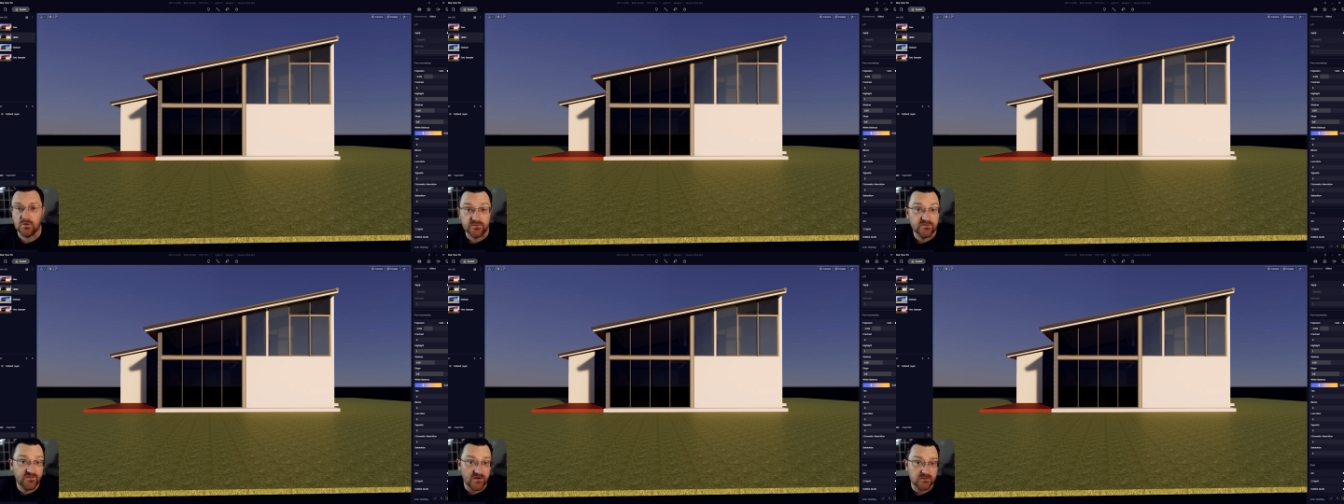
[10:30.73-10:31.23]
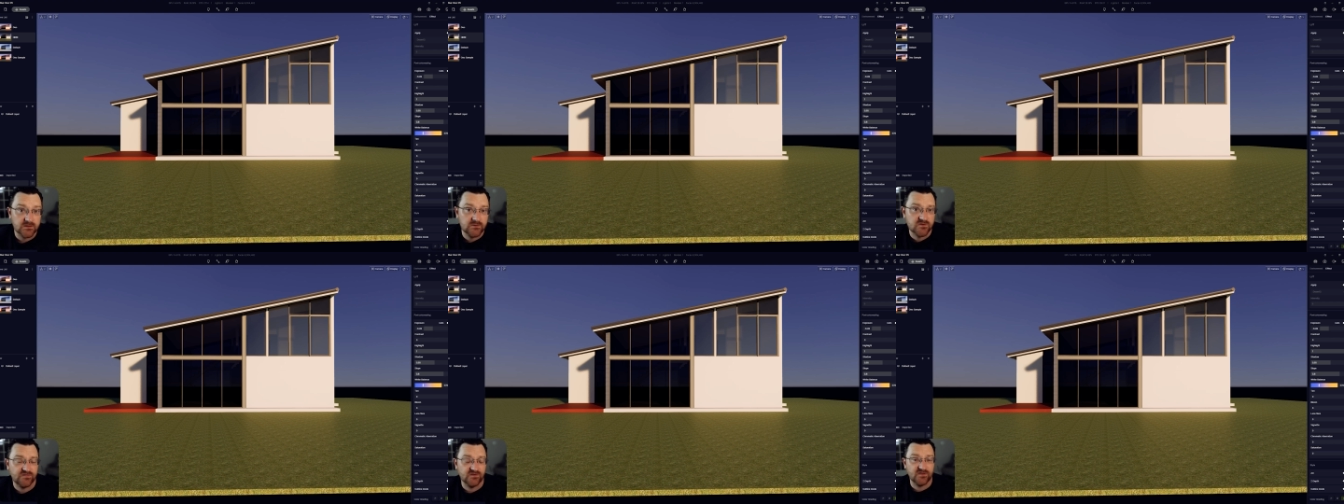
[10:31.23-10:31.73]
or if you found it
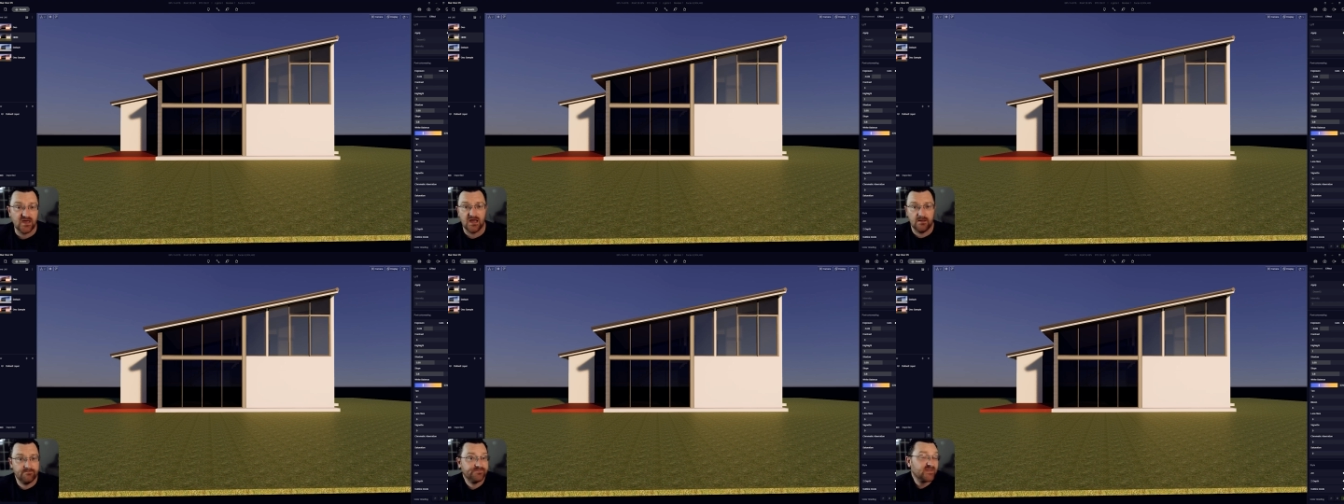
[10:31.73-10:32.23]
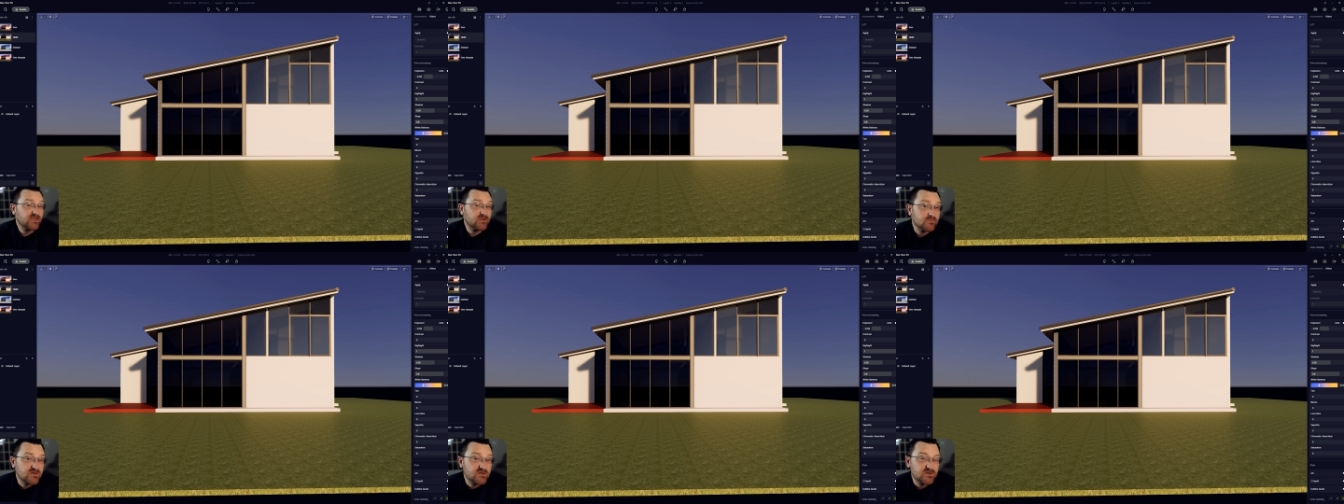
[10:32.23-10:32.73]
useful, um, thank
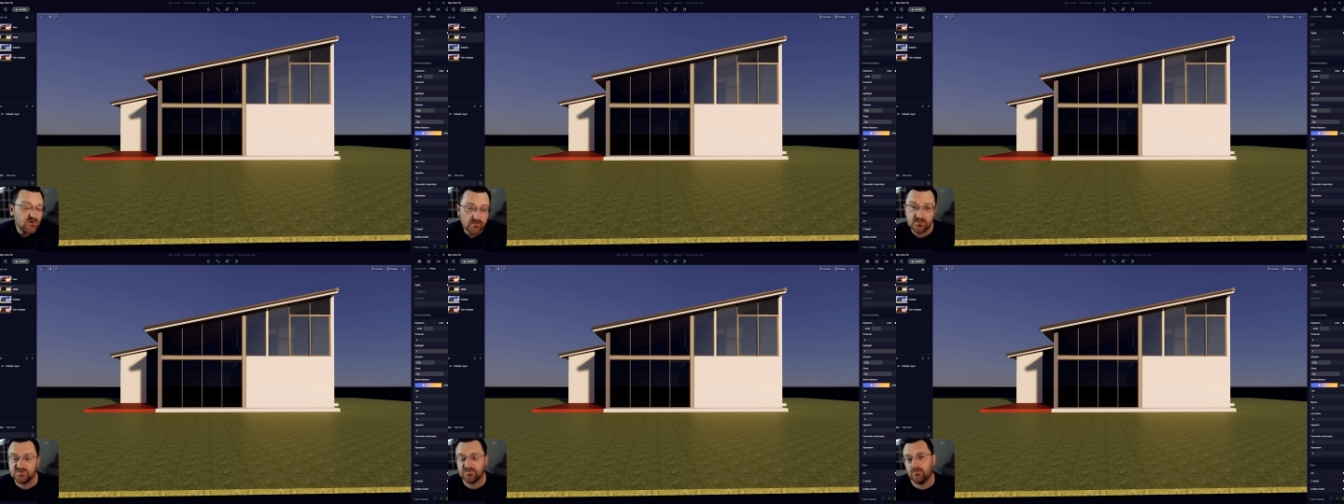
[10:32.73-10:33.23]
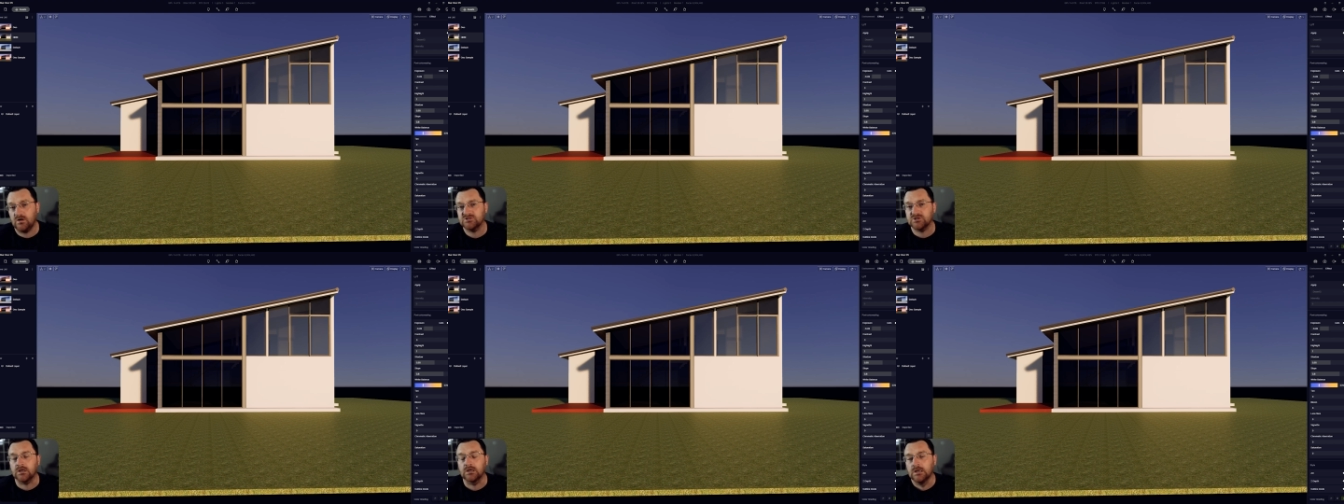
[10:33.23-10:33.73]
you so much for
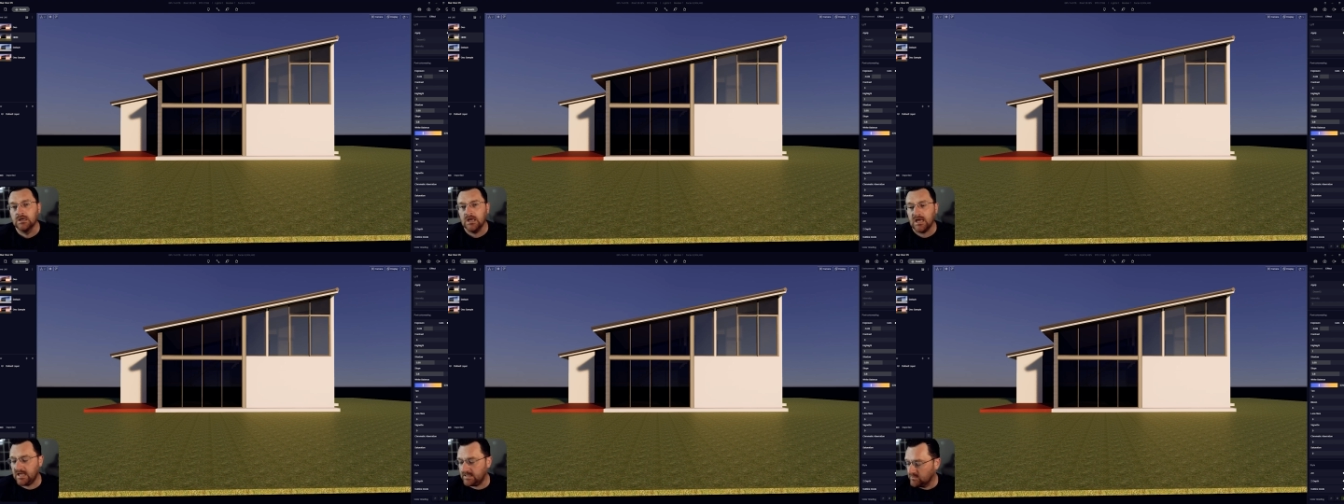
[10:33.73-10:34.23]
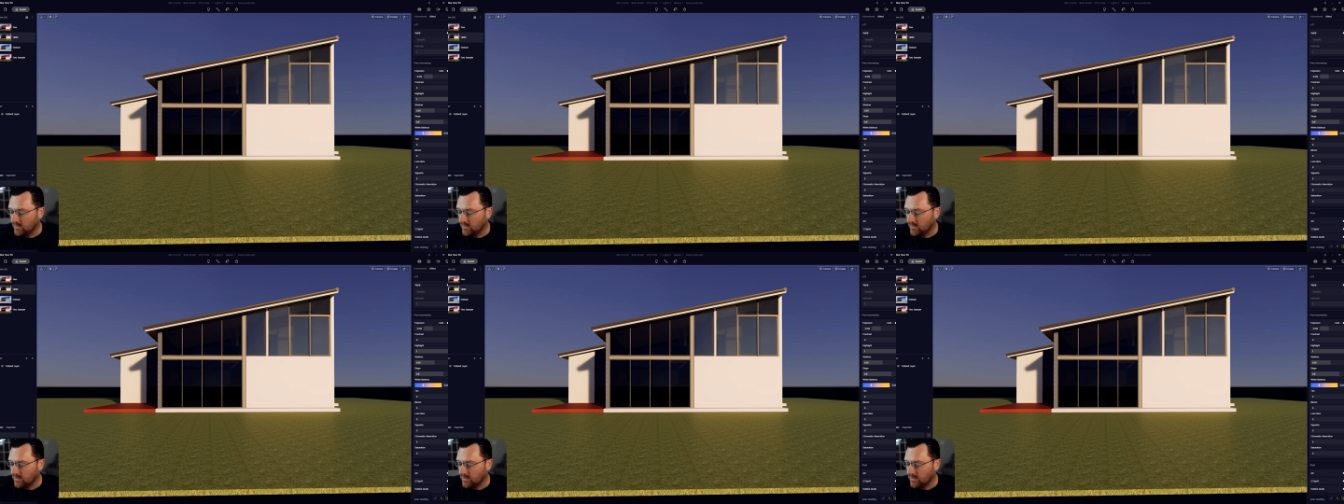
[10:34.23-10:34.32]
watching and